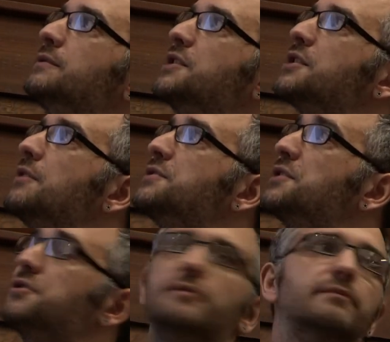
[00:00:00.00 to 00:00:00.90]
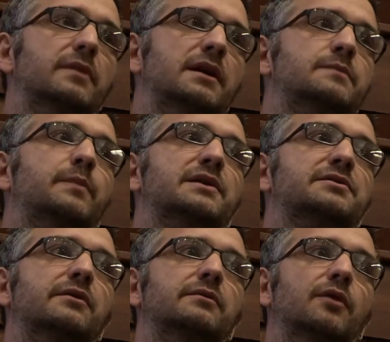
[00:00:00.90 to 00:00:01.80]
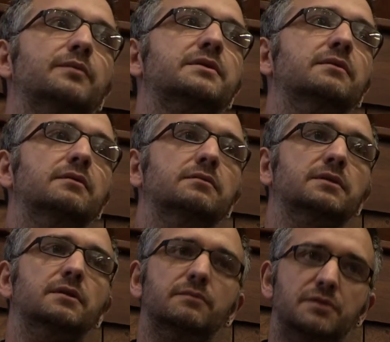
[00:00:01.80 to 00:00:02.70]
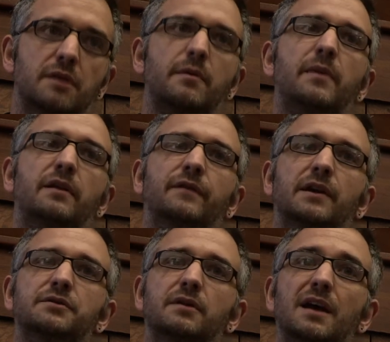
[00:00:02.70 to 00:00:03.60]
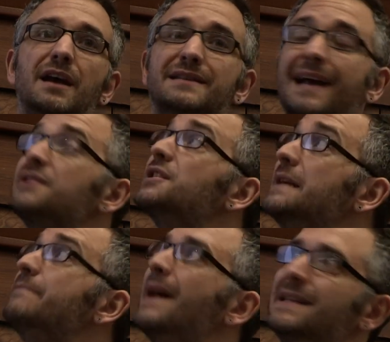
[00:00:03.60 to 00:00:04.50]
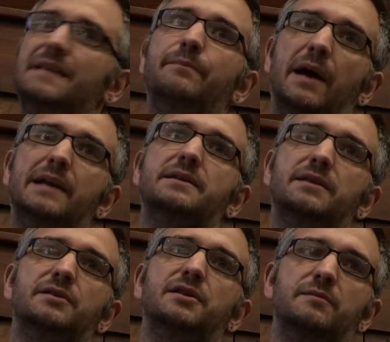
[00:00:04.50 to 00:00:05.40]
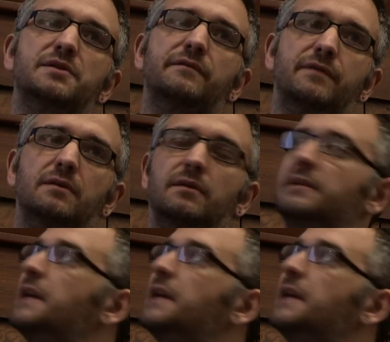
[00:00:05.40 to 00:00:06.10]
a DiGiCo system is based on Optical, so German manufacturer. It's actually MADI-based in terms of the